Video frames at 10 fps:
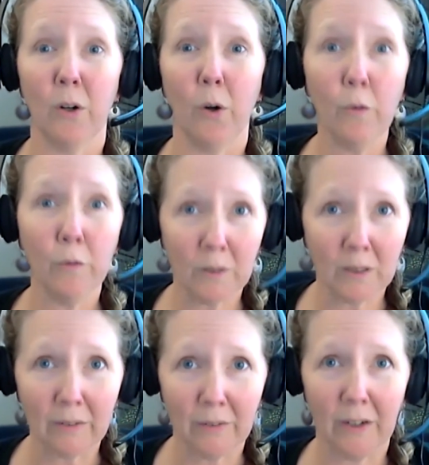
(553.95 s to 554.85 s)

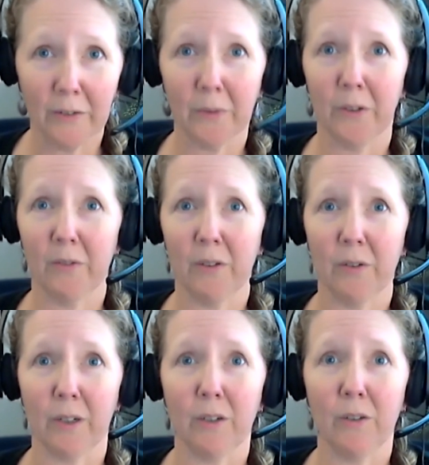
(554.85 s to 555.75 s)
overly phosphorus
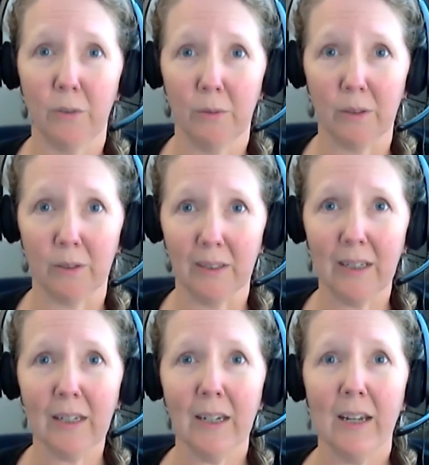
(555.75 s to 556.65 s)
restrict too early,